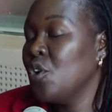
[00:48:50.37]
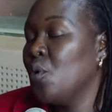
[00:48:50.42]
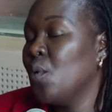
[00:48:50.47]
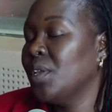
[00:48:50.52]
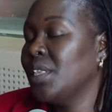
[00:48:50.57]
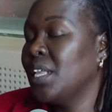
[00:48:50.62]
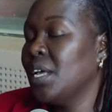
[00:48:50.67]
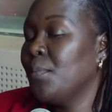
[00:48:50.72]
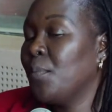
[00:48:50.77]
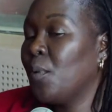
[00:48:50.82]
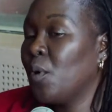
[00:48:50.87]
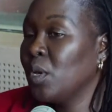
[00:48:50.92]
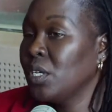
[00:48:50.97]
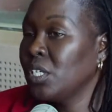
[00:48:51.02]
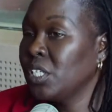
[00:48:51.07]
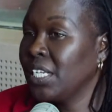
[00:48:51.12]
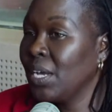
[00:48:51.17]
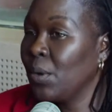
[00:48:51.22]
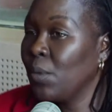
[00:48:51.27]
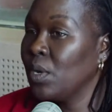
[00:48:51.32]
you know what the
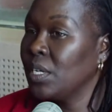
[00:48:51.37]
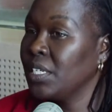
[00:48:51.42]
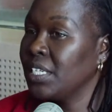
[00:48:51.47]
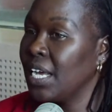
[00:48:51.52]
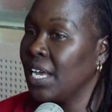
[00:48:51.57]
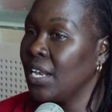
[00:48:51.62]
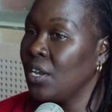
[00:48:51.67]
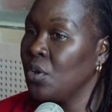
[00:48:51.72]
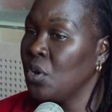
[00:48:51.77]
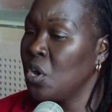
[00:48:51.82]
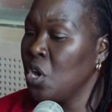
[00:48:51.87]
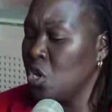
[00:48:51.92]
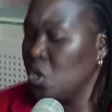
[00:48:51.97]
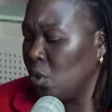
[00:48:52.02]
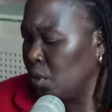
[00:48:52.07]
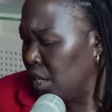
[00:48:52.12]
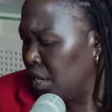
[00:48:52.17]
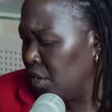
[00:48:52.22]
employees t- will tell you mm. you hmm.